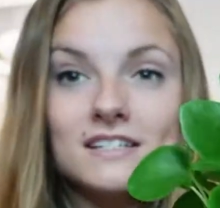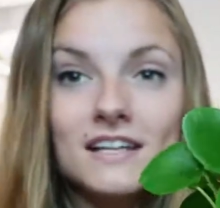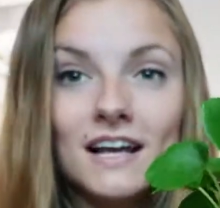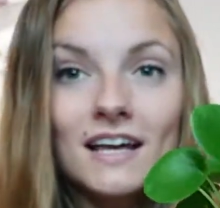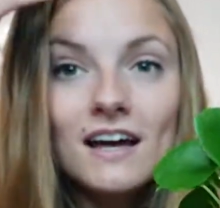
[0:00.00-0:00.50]
And
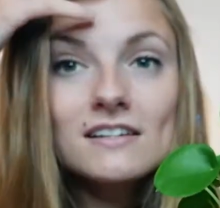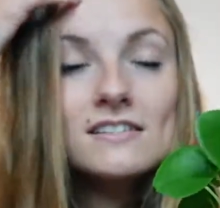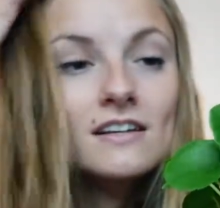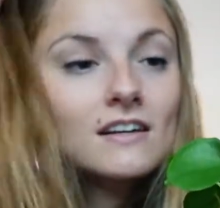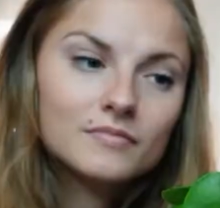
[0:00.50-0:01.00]
I
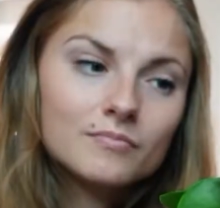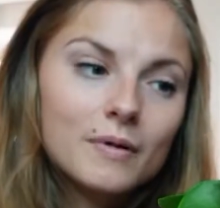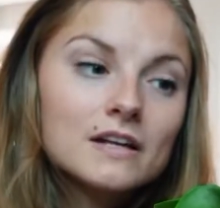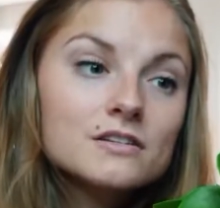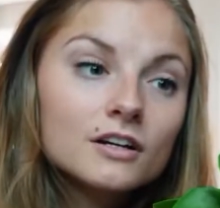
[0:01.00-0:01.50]
guess
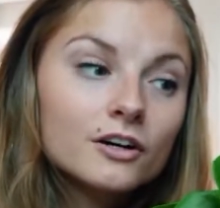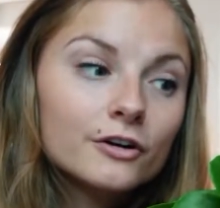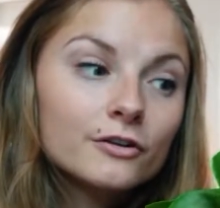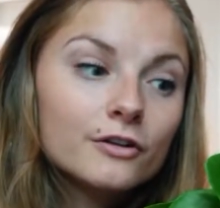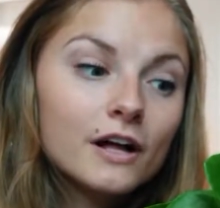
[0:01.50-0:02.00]
based on an
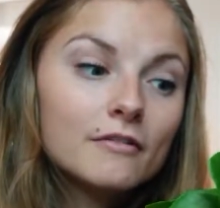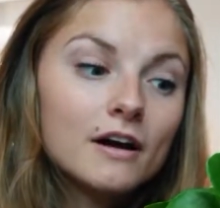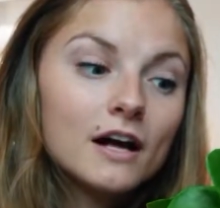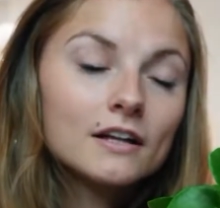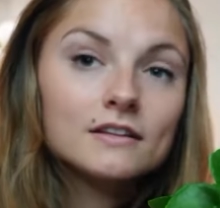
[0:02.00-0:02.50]
article I
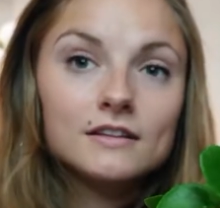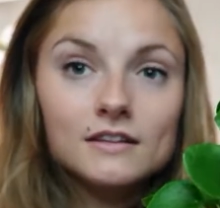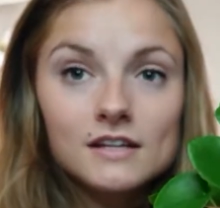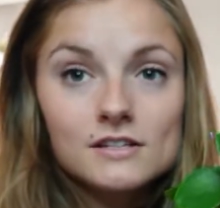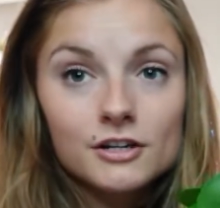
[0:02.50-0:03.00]
read,
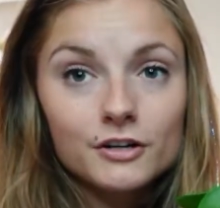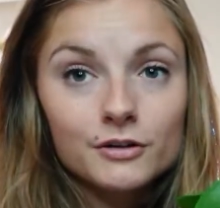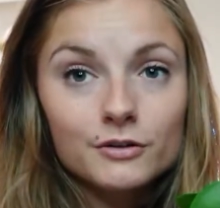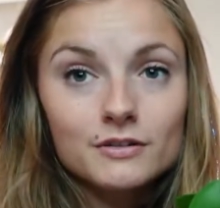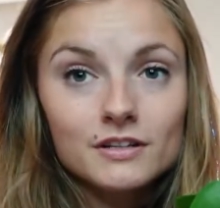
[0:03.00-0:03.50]
these are
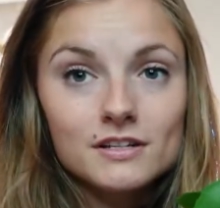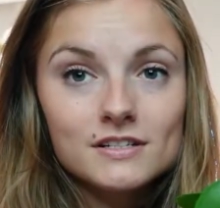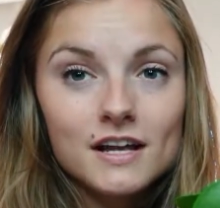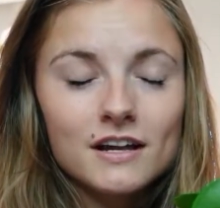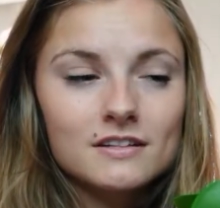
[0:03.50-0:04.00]
new to the
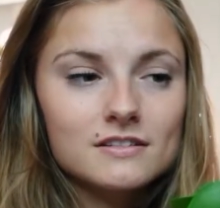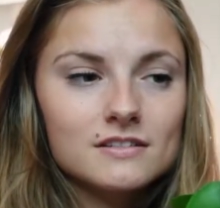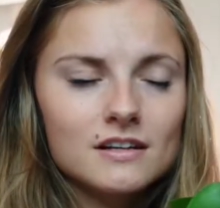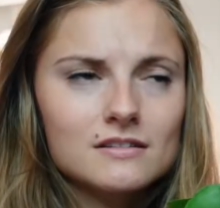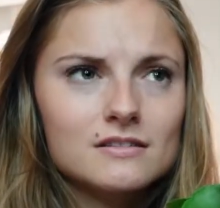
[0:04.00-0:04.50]
States
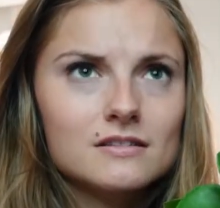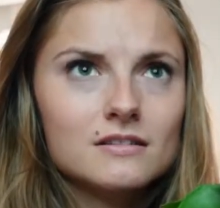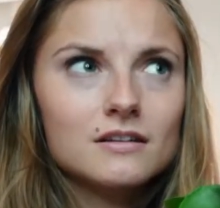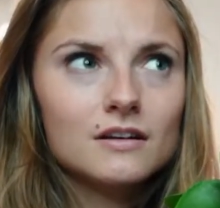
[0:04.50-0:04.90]
since,